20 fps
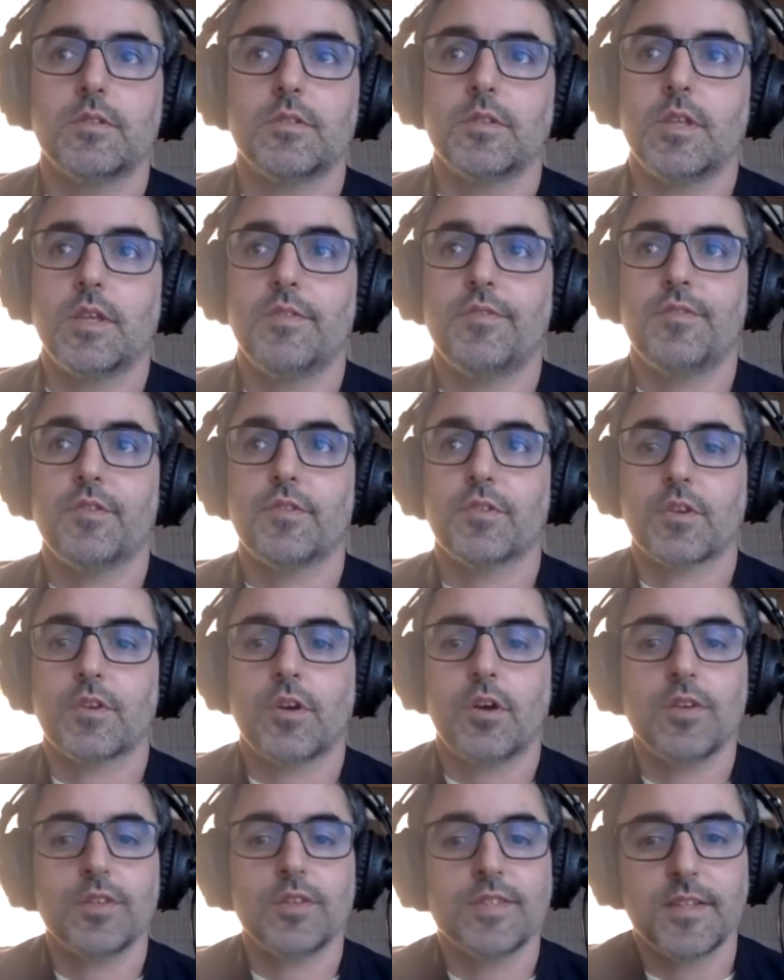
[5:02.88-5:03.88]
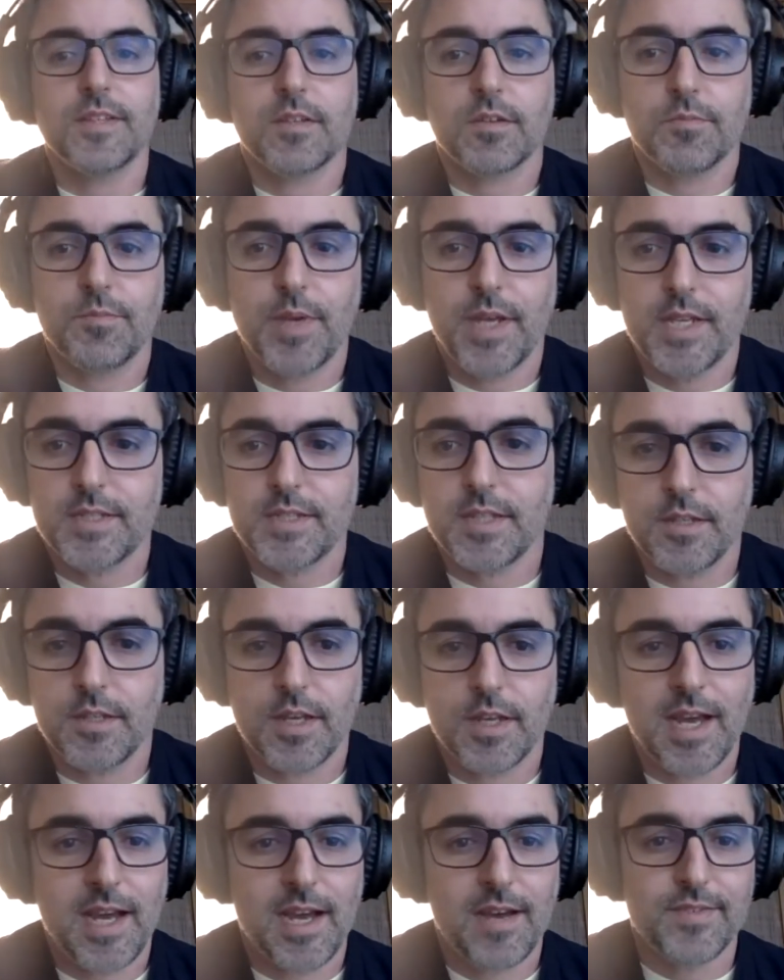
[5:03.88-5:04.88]
if you're call center based and you
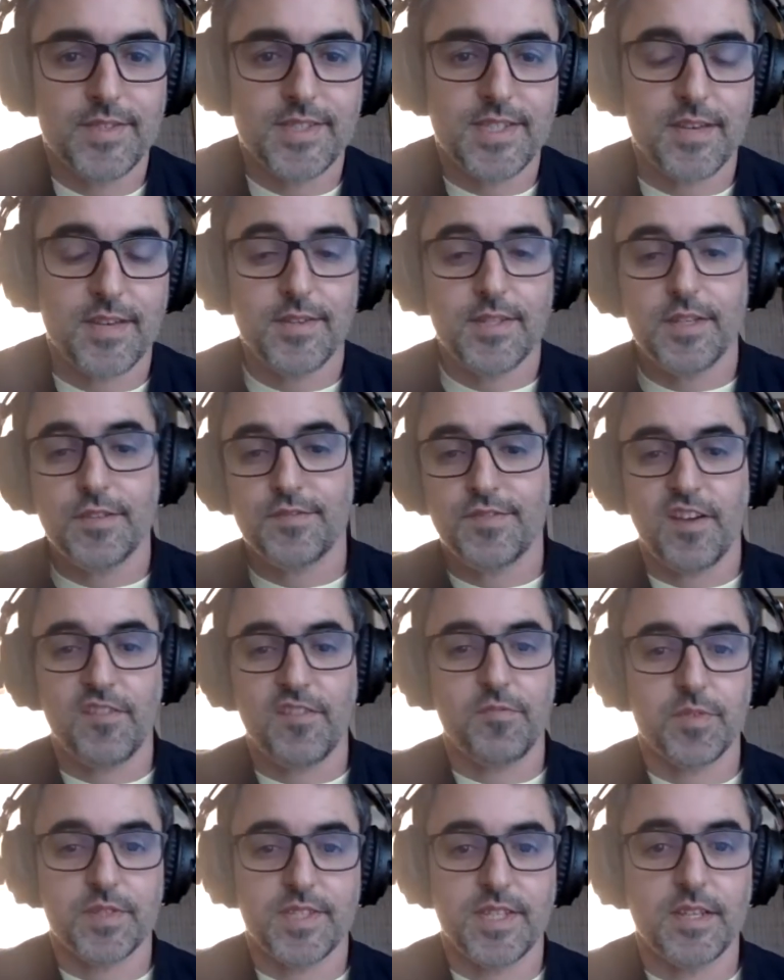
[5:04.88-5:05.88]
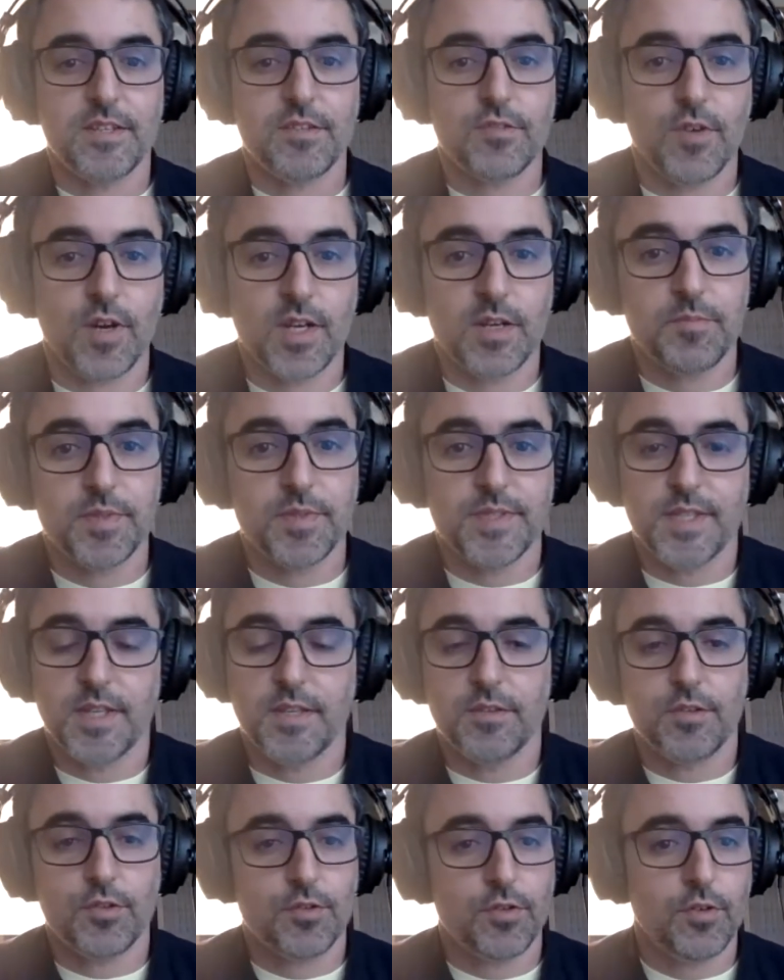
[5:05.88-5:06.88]
have 75% to
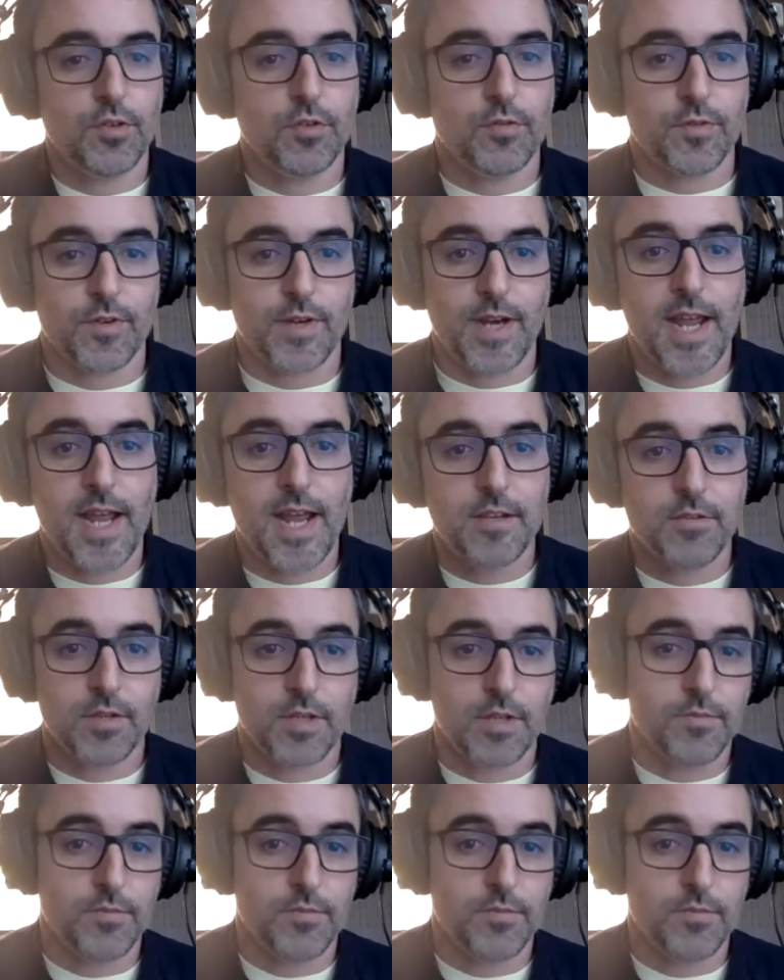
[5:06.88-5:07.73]
100% turnover annually,